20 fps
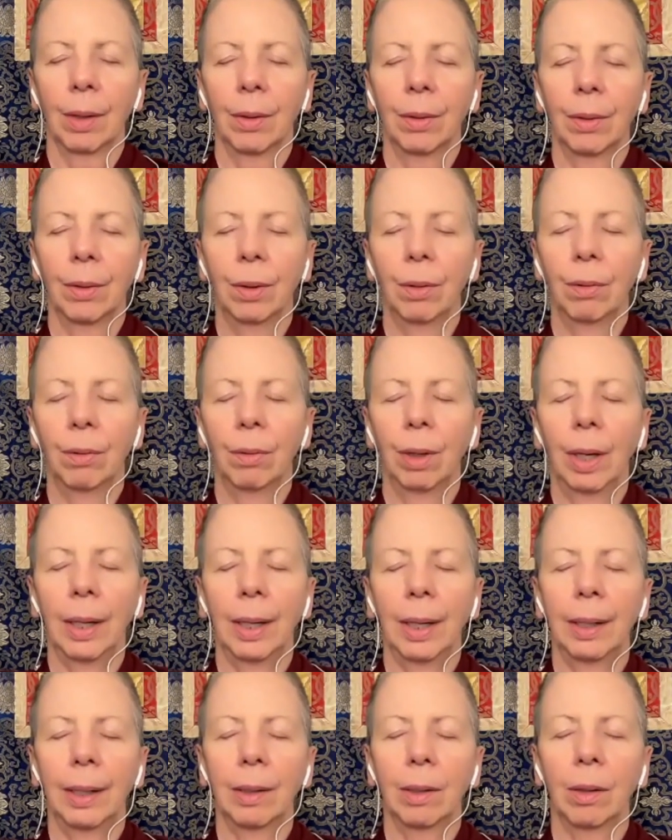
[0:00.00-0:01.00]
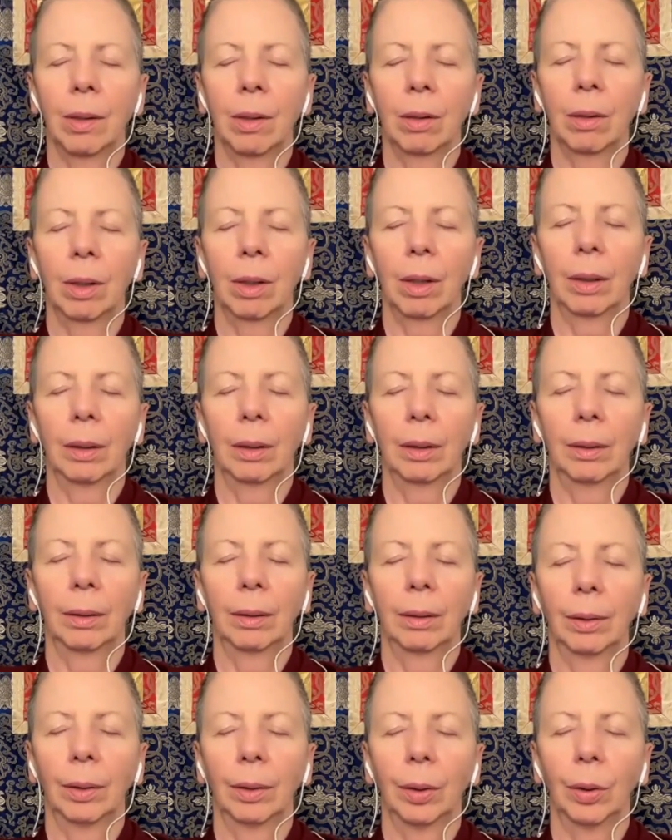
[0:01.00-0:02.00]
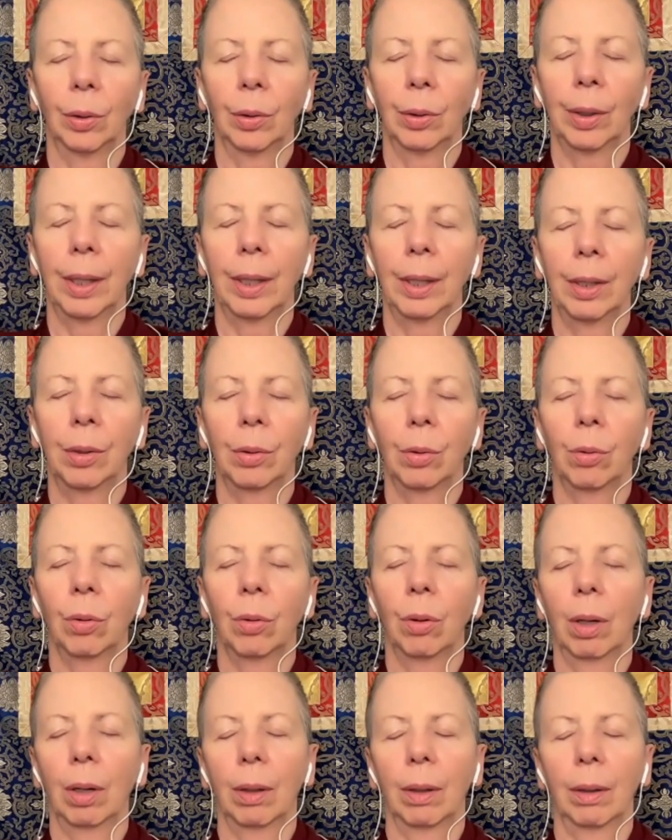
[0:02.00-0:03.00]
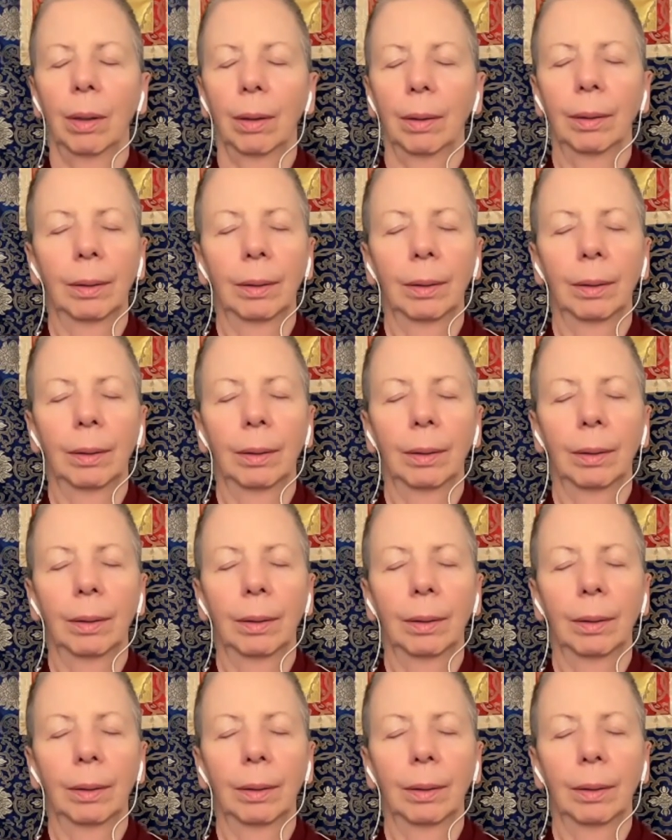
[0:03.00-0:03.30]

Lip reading: So your neck gets longer, you're getting taller.